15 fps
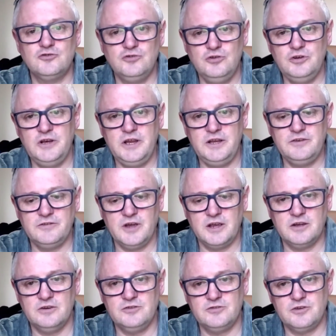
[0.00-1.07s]
truly
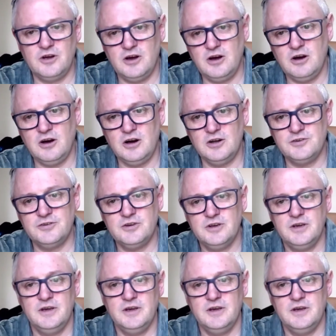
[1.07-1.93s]
taken to heart,